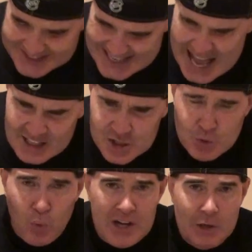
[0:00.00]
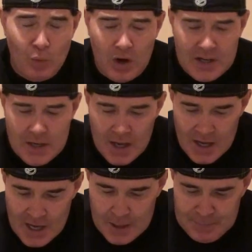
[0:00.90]
Dallas 1 and 1
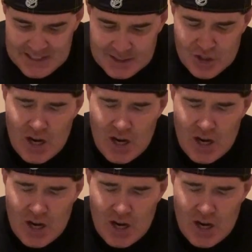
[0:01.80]
beat the